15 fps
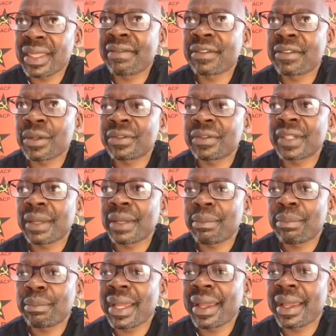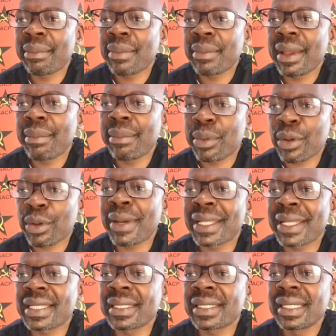theft of
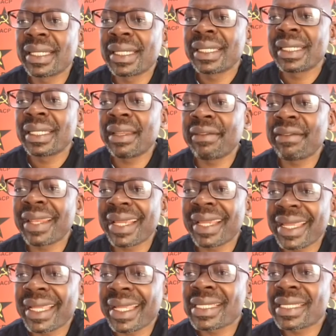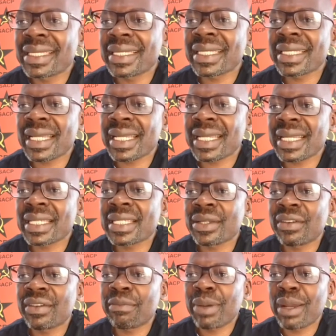property, even against
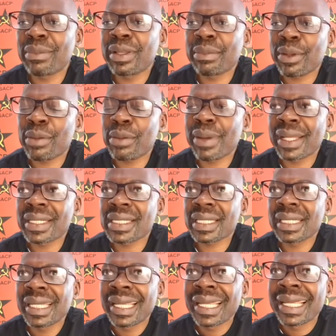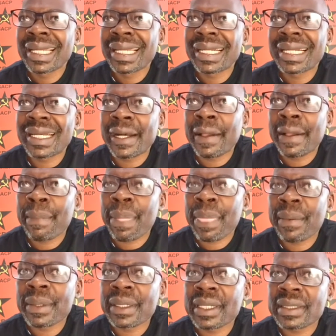destruction of public property.
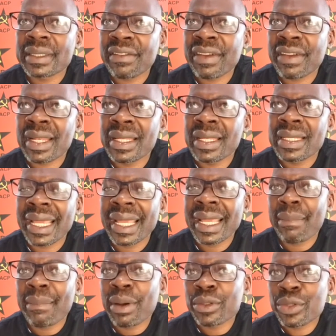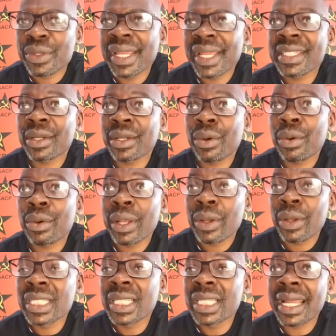About 2 years ago, we
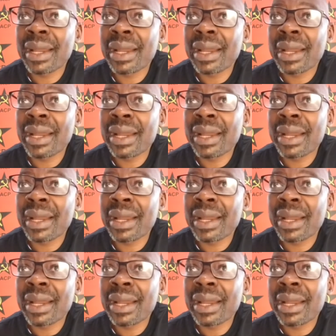launched a